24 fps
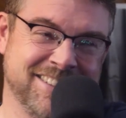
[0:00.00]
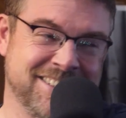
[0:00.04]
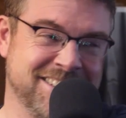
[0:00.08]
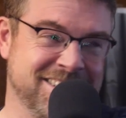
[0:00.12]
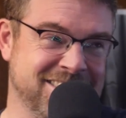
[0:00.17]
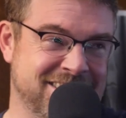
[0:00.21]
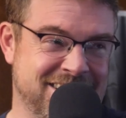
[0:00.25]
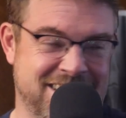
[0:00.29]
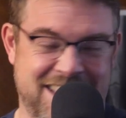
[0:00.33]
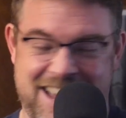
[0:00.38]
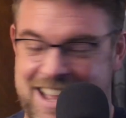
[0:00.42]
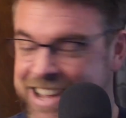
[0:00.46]

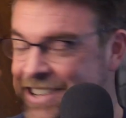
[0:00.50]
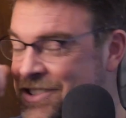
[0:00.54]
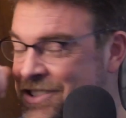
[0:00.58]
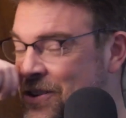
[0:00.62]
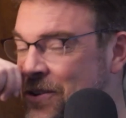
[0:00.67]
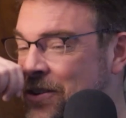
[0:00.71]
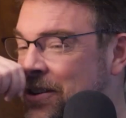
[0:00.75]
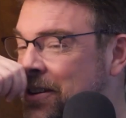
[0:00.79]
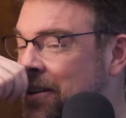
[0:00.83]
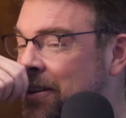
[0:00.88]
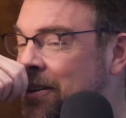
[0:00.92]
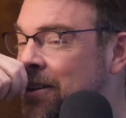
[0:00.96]
dad
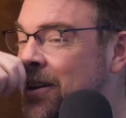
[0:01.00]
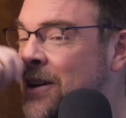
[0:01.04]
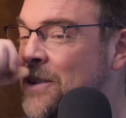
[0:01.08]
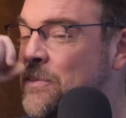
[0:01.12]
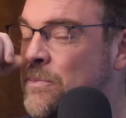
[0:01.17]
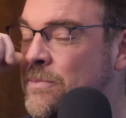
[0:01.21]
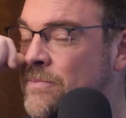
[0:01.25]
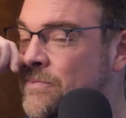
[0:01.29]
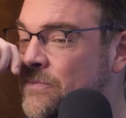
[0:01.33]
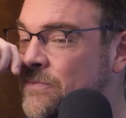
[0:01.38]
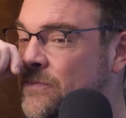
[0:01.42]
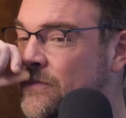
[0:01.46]
joking it
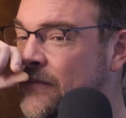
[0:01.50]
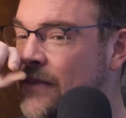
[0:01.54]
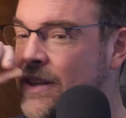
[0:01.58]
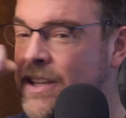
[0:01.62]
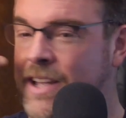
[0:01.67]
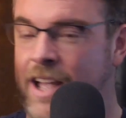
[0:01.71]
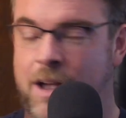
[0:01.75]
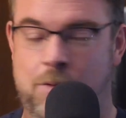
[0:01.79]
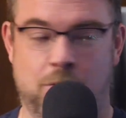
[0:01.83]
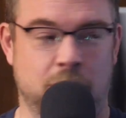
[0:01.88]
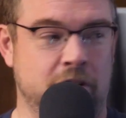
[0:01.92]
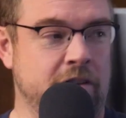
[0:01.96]
up.
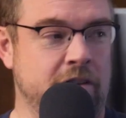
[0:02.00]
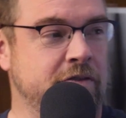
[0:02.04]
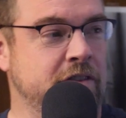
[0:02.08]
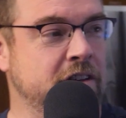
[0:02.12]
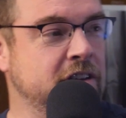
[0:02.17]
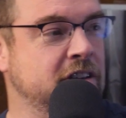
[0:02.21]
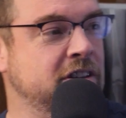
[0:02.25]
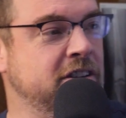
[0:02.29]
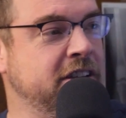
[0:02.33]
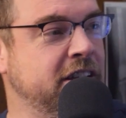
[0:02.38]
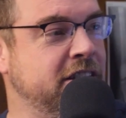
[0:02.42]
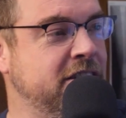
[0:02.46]
I wonder if the
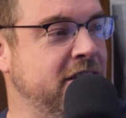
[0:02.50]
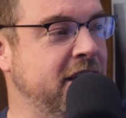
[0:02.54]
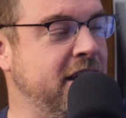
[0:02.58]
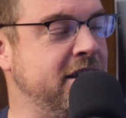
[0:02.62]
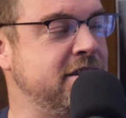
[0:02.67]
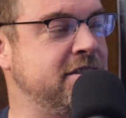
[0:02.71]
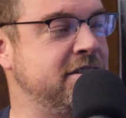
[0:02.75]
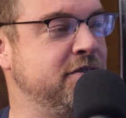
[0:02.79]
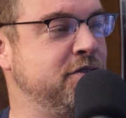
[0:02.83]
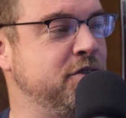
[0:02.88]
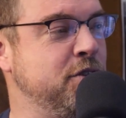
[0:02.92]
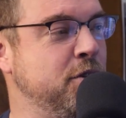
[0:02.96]
click
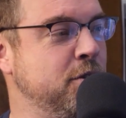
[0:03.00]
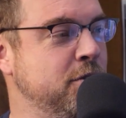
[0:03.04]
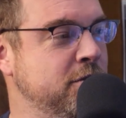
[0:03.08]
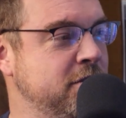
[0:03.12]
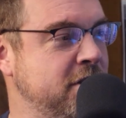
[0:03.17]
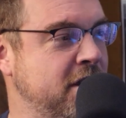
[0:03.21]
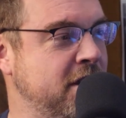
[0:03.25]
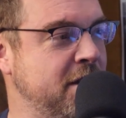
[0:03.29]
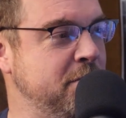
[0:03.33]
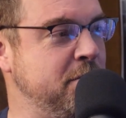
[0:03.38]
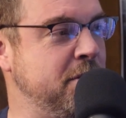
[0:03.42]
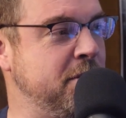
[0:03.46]
clacks of your
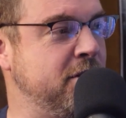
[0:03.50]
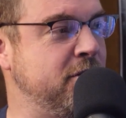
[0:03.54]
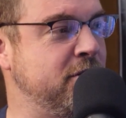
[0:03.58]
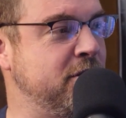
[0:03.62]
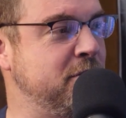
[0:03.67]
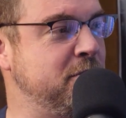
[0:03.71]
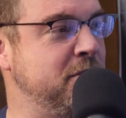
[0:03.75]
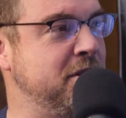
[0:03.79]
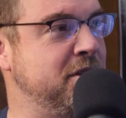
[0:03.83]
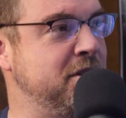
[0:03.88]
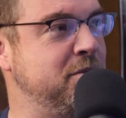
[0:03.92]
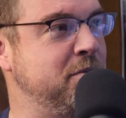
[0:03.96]
typing are going to
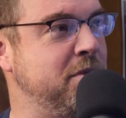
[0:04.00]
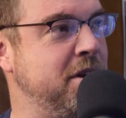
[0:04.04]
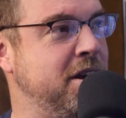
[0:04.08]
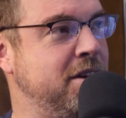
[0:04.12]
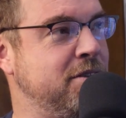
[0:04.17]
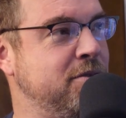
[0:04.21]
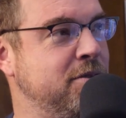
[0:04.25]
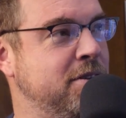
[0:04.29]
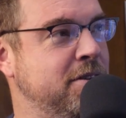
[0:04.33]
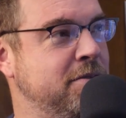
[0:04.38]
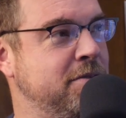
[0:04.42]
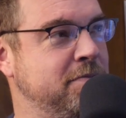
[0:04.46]
be in the
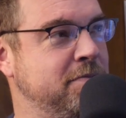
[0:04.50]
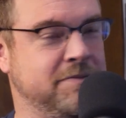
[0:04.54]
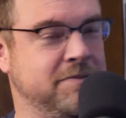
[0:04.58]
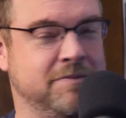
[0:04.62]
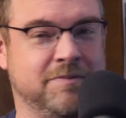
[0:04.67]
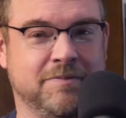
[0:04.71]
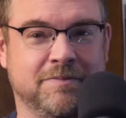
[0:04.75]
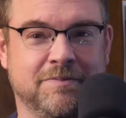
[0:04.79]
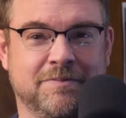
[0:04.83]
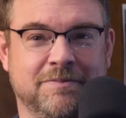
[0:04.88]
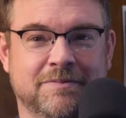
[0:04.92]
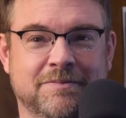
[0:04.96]
background.
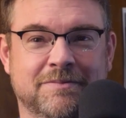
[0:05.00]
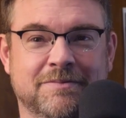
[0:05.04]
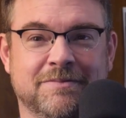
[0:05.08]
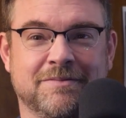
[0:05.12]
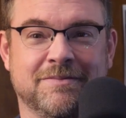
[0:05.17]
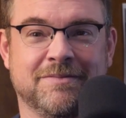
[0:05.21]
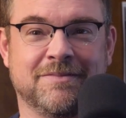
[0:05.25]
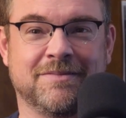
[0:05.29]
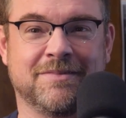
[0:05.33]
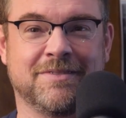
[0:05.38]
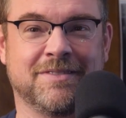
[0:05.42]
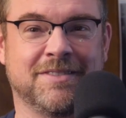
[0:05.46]

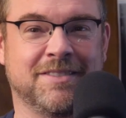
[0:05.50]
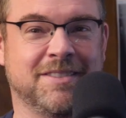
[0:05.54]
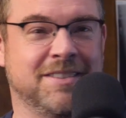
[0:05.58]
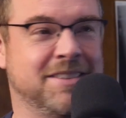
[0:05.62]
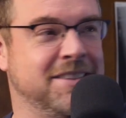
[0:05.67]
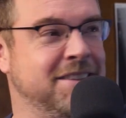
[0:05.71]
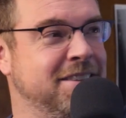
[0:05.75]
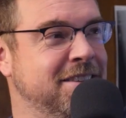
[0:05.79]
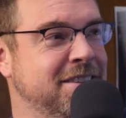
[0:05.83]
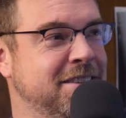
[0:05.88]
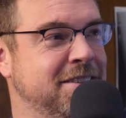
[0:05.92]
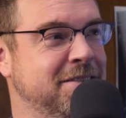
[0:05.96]
Hopefully.
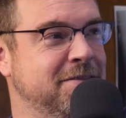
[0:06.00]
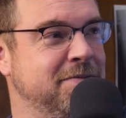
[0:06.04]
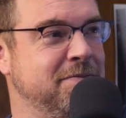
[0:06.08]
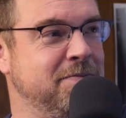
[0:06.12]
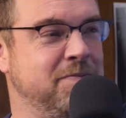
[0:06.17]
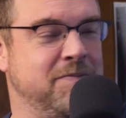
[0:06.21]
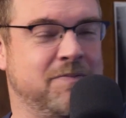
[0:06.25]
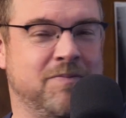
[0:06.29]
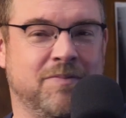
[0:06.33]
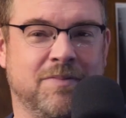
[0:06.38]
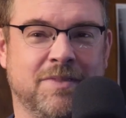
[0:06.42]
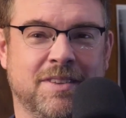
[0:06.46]
Oh, I'm
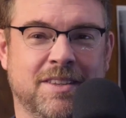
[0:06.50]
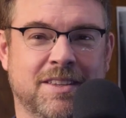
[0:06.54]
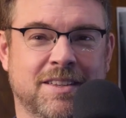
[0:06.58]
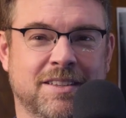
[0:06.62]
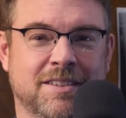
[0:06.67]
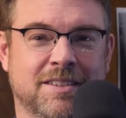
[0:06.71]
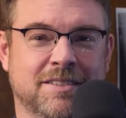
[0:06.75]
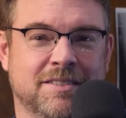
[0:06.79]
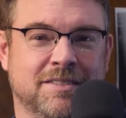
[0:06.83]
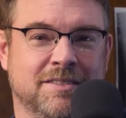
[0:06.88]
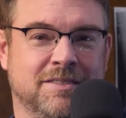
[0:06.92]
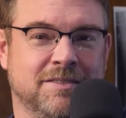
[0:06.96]
going to use your
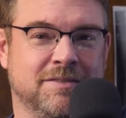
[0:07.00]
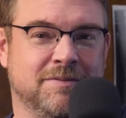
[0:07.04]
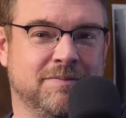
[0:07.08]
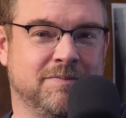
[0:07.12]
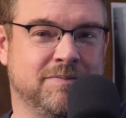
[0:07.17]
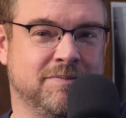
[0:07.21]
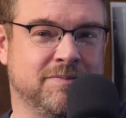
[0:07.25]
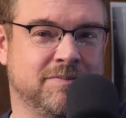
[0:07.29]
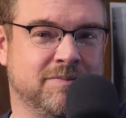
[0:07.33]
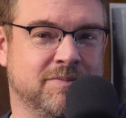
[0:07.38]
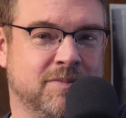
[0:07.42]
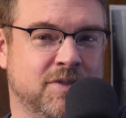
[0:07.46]
silent
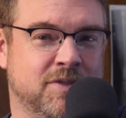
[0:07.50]
laptop.